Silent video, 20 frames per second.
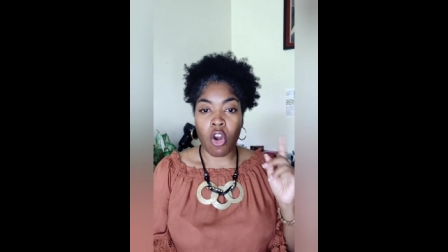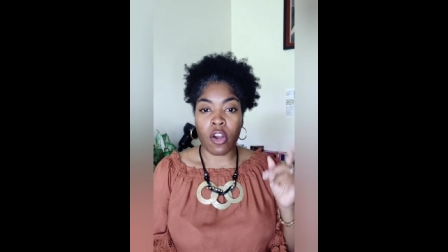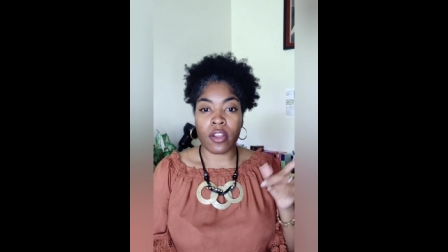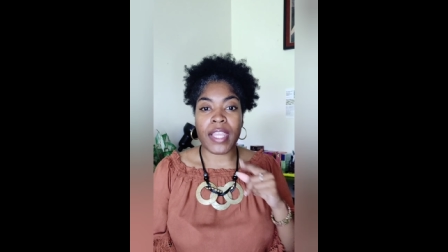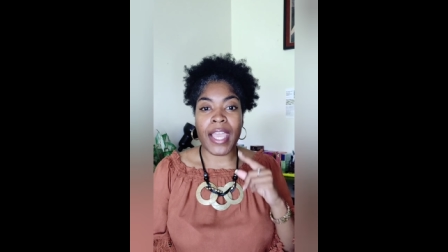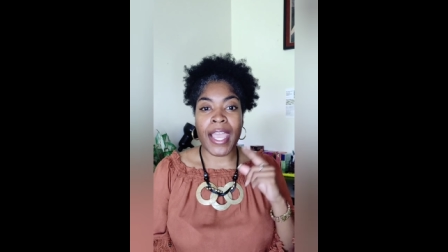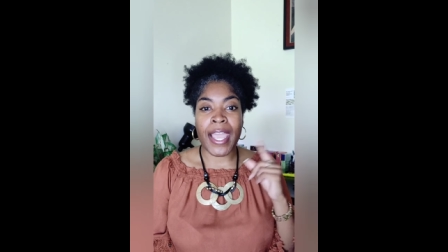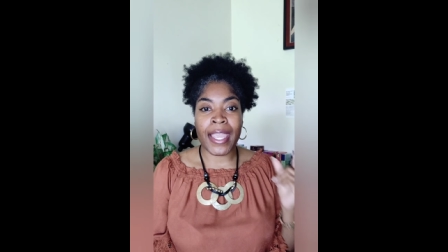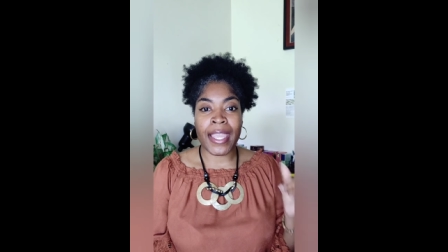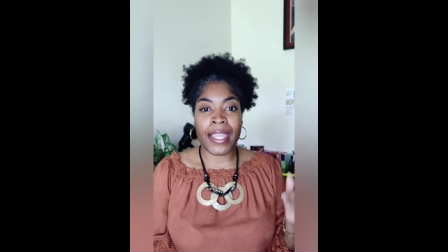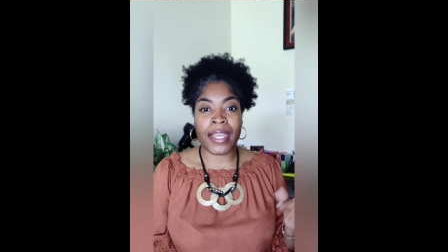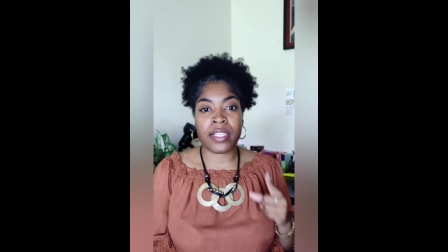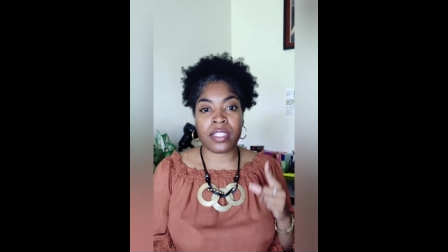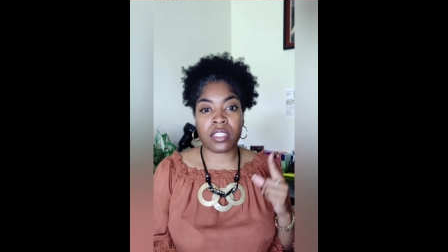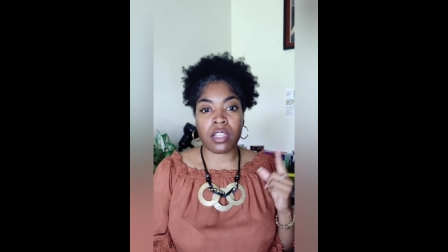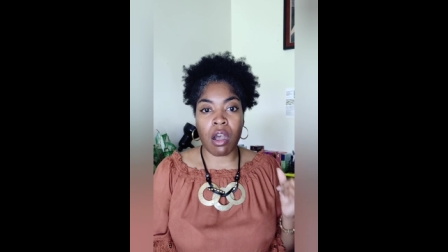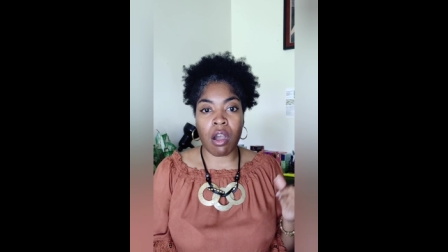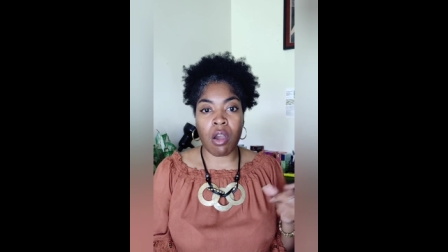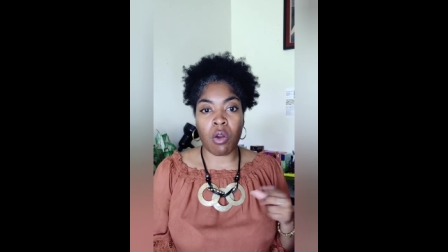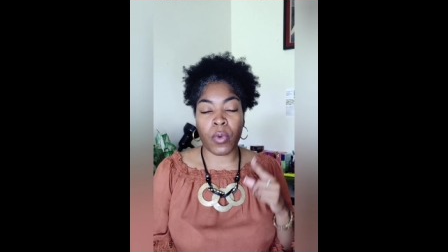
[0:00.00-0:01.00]
or that it
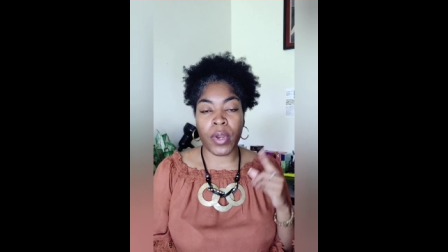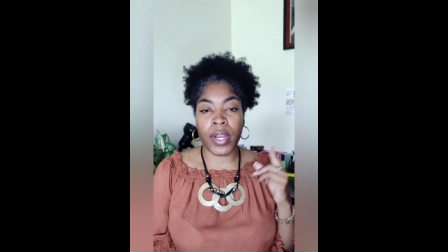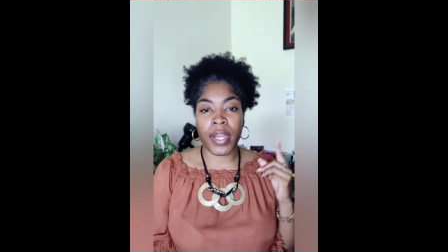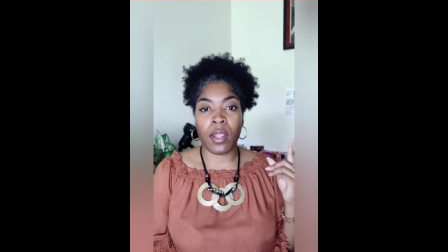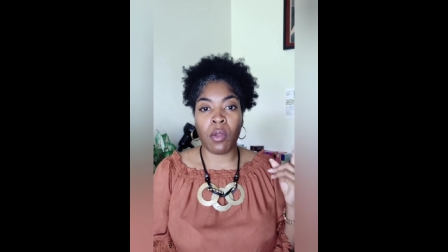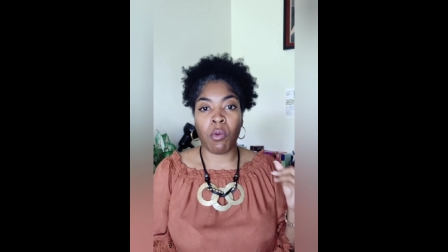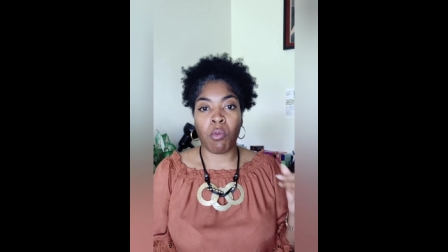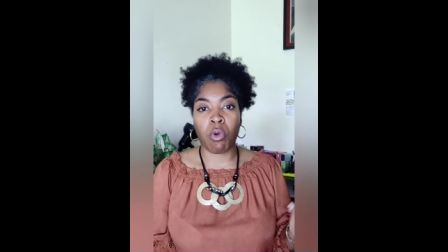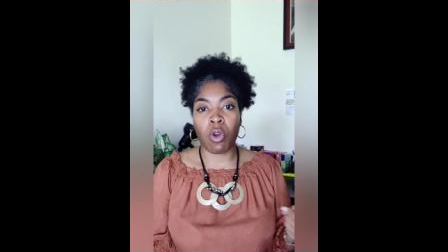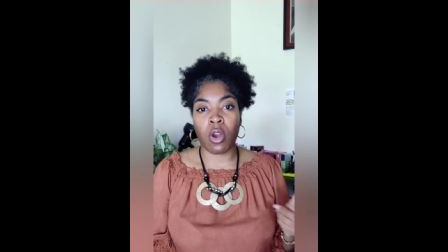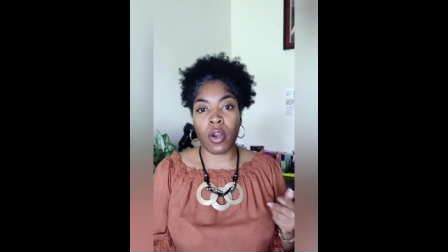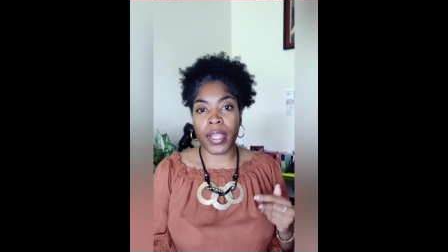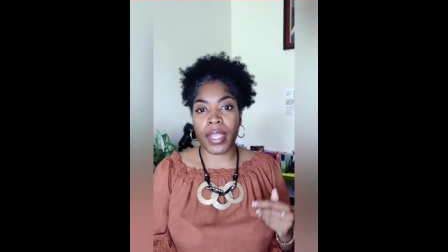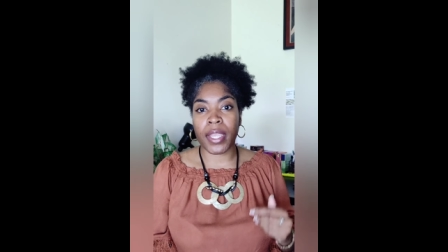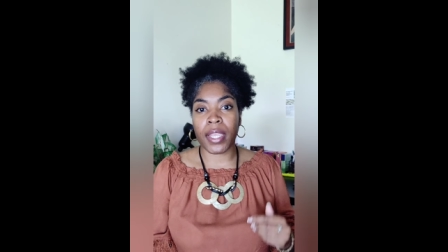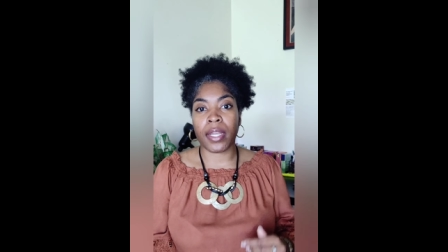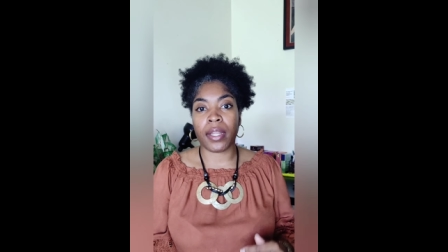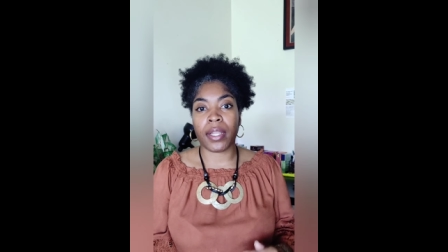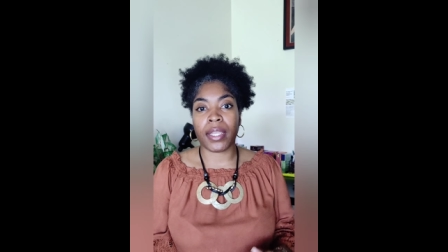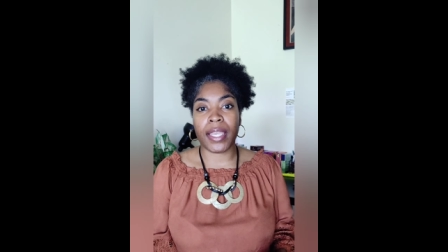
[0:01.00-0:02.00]
is already working.